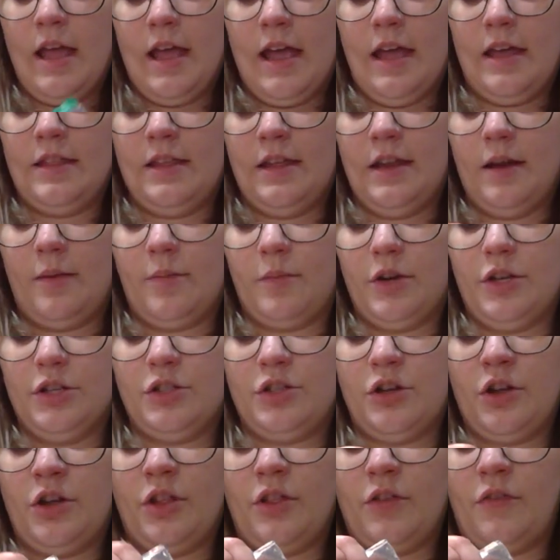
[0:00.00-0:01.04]
and then I'm going to
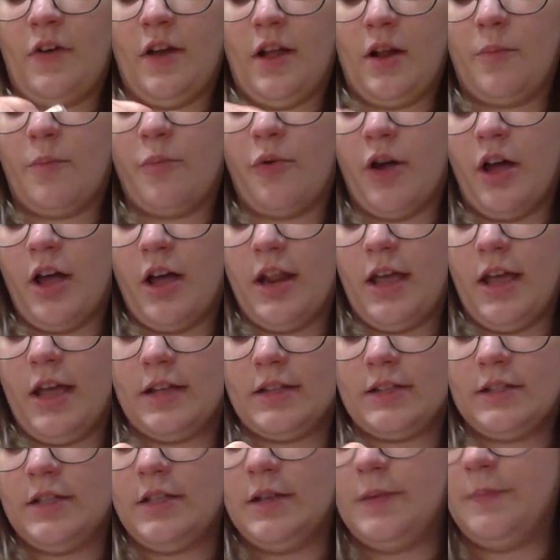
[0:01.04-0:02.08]
show you the final product,